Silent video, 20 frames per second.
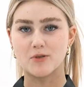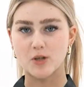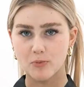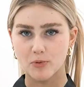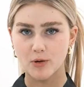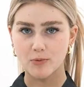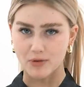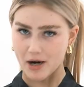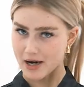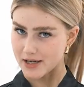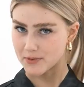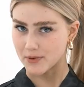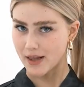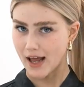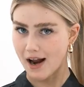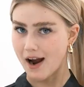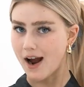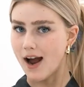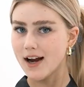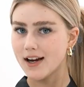super impressed with
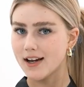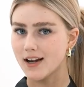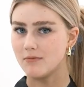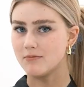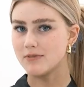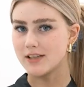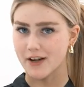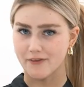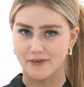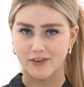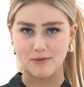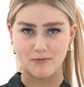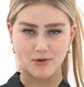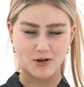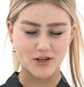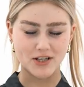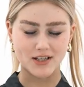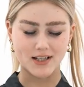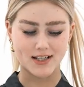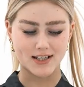that hack. I'm definitely gonna be
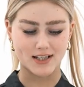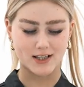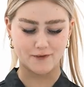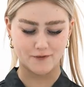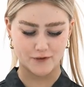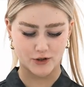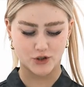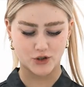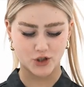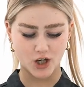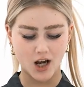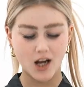using this in the future.